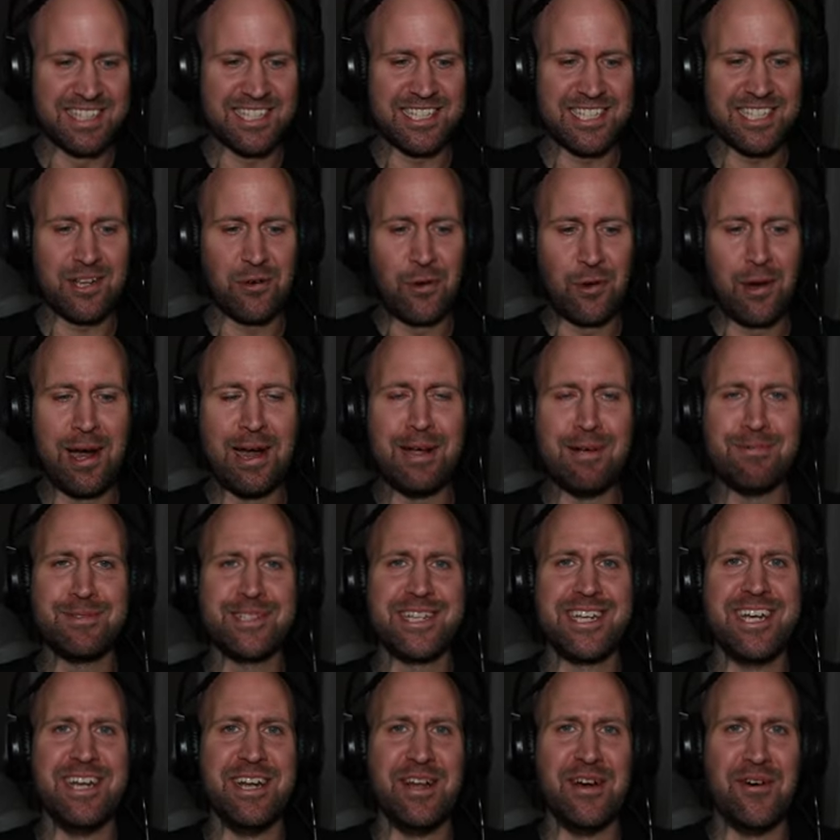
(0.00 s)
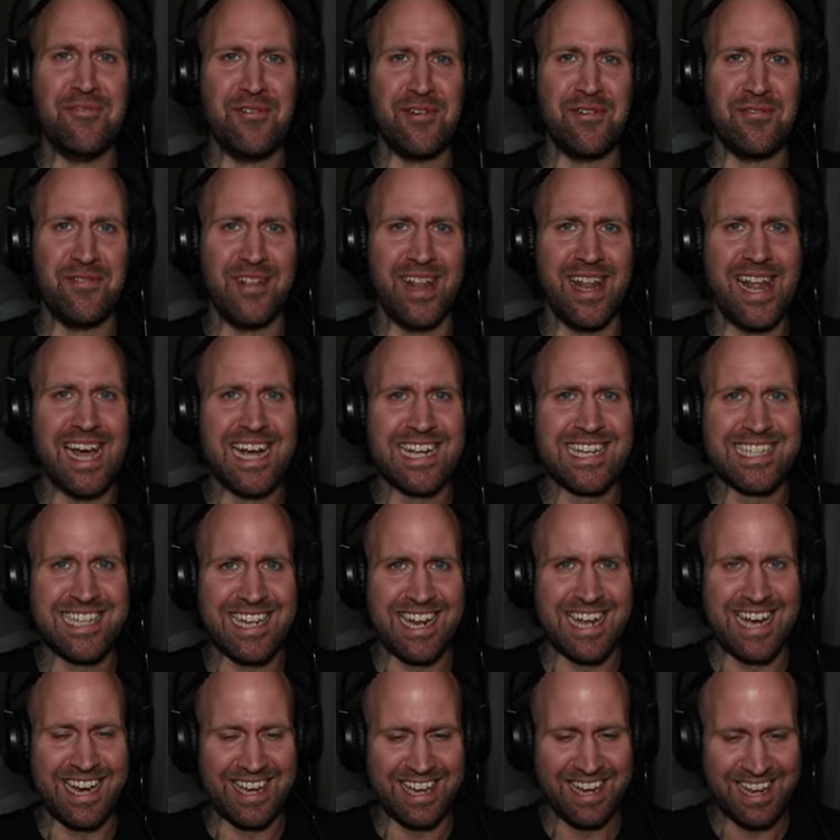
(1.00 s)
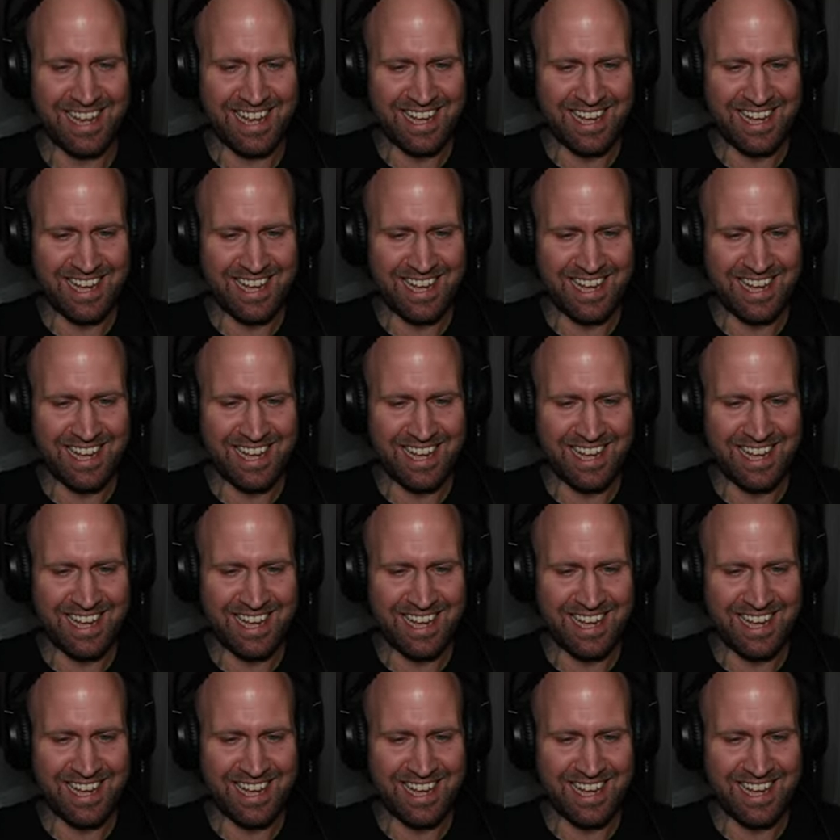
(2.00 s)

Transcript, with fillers: description of a flashlight.